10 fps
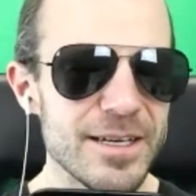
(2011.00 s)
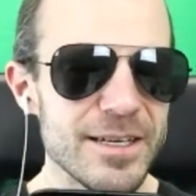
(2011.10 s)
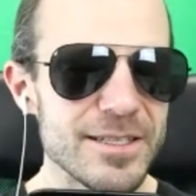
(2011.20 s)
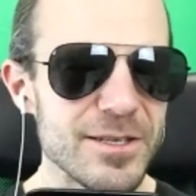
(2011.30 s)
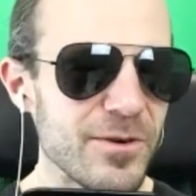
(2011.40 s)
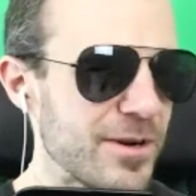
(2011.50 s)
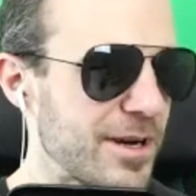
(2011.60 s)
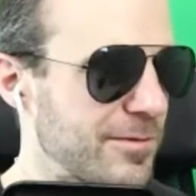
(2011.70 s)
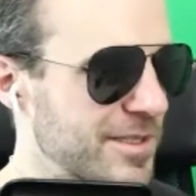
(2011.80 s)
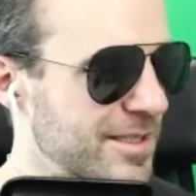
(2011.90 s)
So
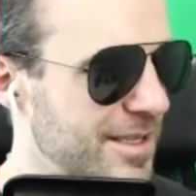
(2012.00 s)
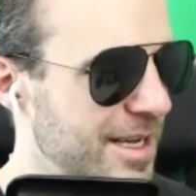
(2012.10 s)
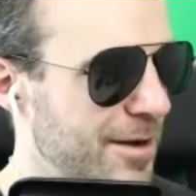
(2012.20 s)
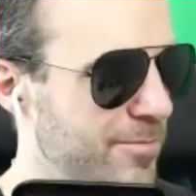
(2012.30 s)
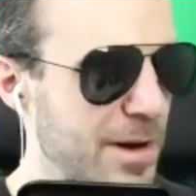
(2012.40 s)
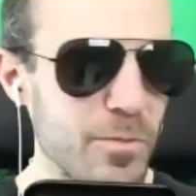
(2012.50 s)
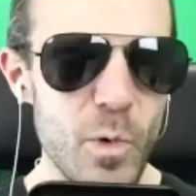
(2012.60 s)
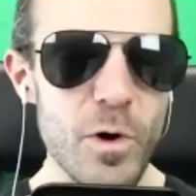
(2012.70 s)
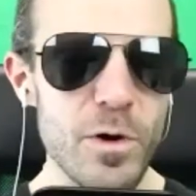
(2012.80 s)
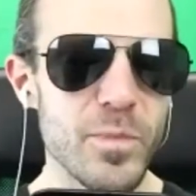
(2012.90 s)
I'm
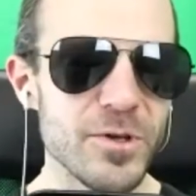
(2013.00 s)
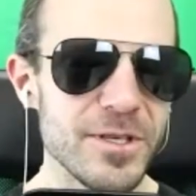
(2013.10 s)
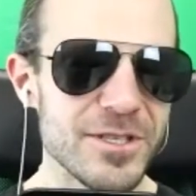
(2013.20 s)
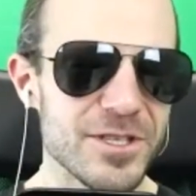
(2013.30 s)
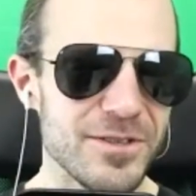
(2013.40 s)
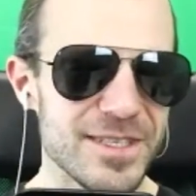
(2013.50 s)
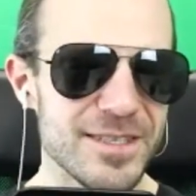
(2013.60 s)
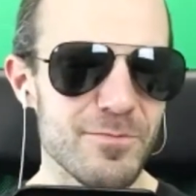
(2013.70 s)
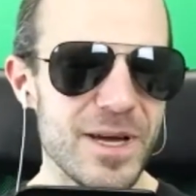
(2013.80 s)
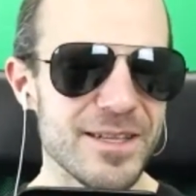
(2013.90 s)
more bullish on
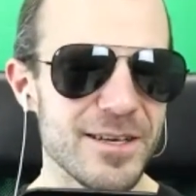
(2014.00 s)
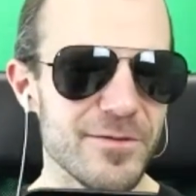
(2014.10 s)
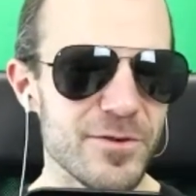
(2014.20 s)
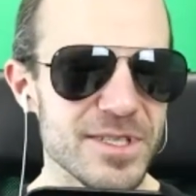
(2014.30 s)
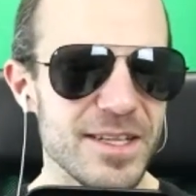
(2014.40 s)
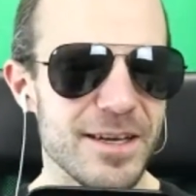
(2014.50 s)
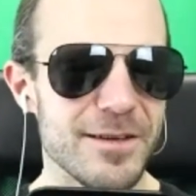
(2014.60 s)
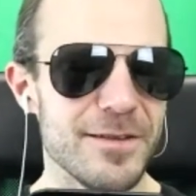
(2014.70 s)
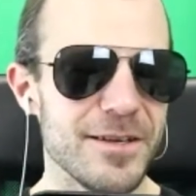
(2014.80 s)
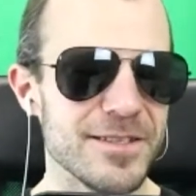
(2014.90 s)
metaverse like
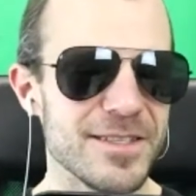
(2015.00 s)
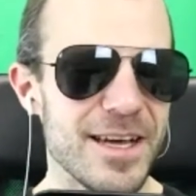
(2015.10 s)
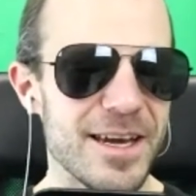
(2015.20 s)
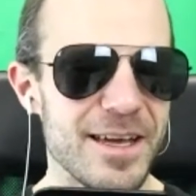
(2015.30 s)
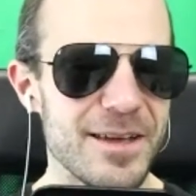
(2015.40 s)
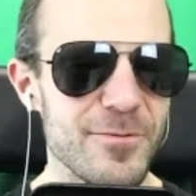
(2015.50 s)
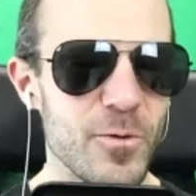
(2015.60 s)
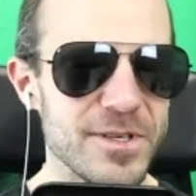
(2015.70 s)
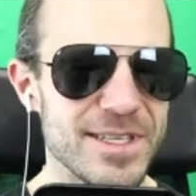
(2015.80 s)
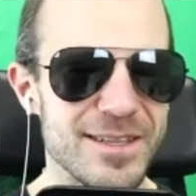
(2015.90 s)
things than I
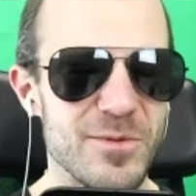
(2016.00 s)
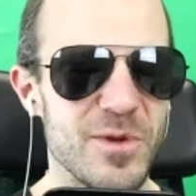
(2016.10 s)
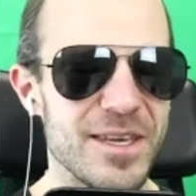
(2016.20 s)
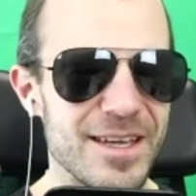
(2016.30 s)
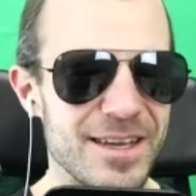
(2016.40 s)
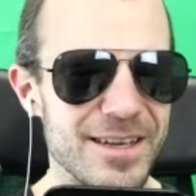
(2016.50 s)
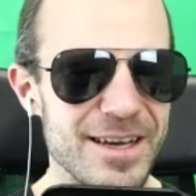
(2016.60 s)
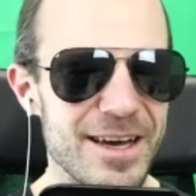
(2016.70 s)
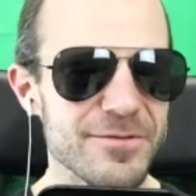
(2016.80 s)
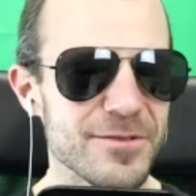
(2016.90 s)
was at the beginning
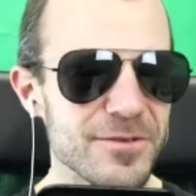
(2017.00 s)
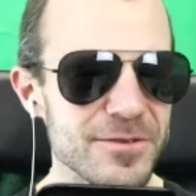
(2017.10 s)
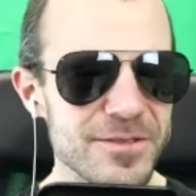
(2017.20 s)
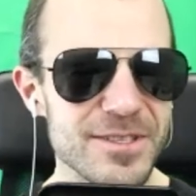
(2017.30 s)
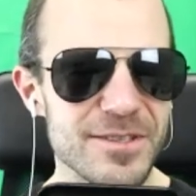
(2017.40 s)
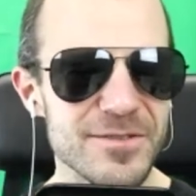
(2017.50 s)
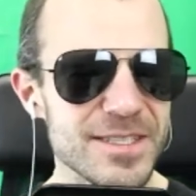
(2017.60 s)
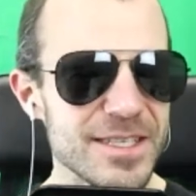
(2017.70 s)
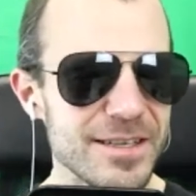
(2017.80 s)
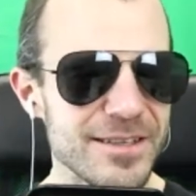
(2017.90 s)
after sort of
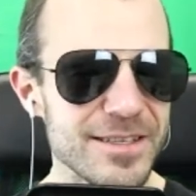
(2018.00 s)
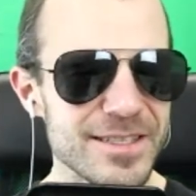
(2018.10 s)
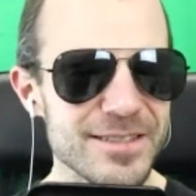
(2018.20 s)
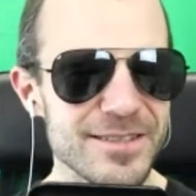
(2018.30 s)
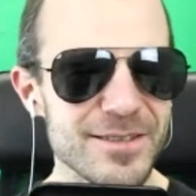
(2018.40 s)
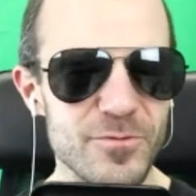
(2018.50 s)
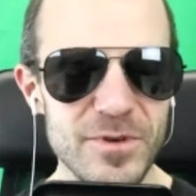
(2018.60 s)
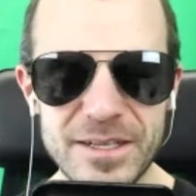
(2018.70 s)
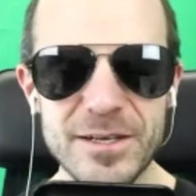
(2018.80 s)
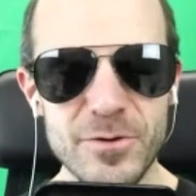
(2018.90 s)
seeing this
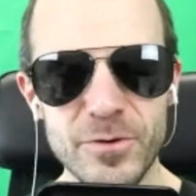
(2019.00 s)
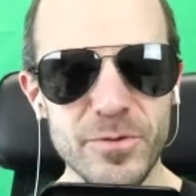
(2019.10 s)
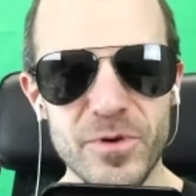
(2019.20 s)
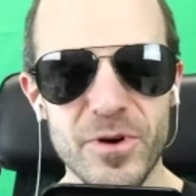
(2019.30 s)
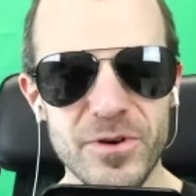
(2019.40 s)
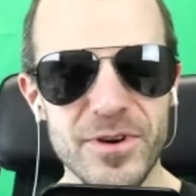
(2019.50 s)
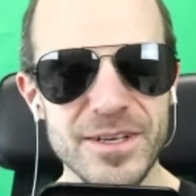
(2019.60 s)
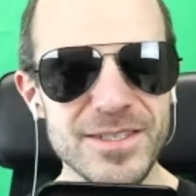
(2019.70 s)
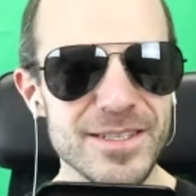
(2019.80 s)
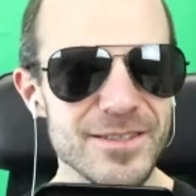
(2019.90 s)
really cool
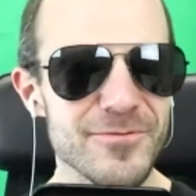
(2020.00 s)
progress.